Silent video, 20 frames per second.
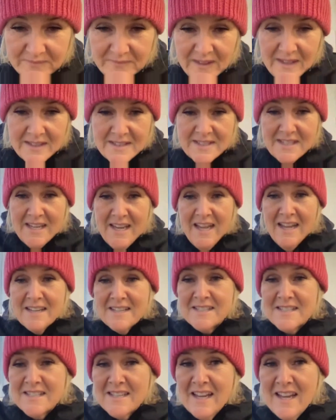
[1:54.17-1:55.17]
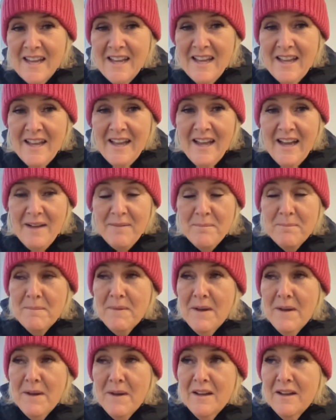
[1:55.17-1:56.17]
yes,
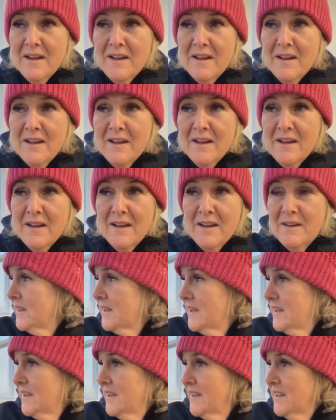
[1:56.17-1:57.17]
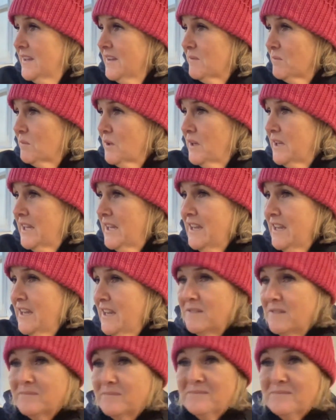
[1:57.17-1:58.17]
we're
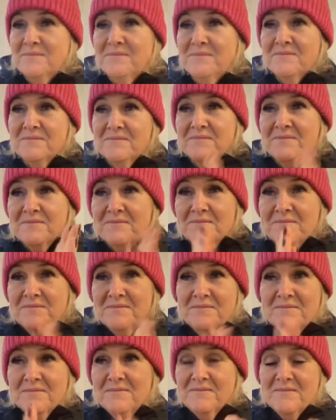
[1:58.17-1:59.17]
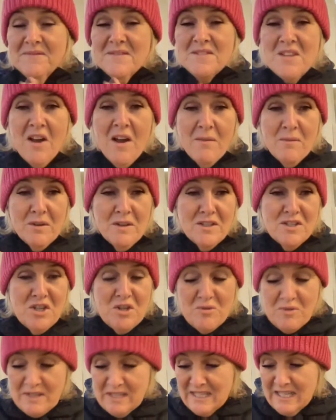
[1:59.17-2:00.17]
here. So I'm going to
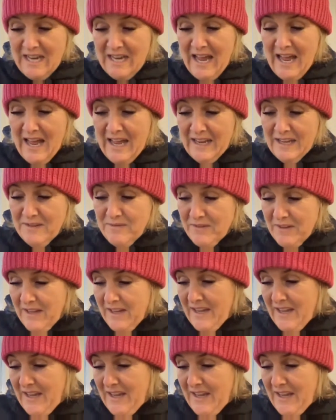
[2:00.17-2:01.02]
do this live.